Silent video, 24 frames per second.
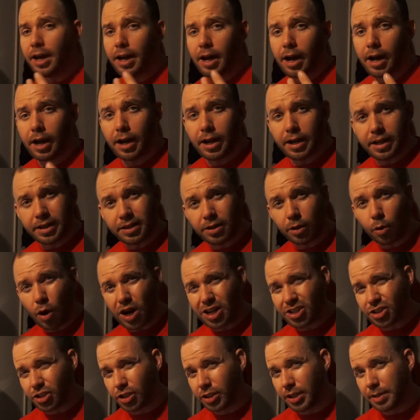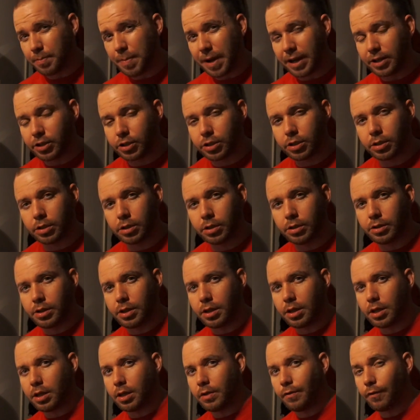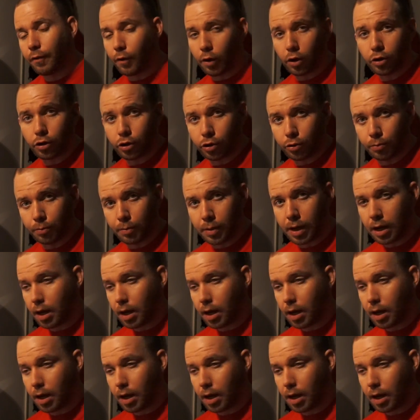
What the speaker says: In the question, he mentioned the volume.